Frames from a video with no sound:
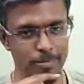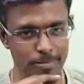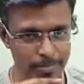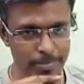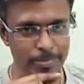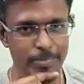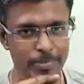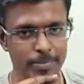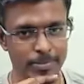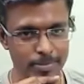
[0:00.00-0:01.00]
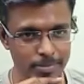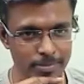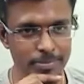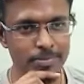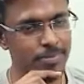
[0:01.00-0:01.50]
There was nobody
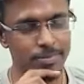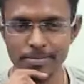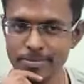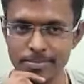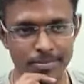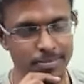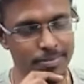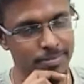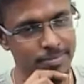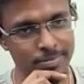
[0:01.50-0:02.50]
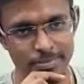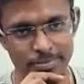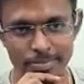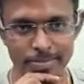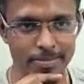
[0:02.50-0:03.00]
to say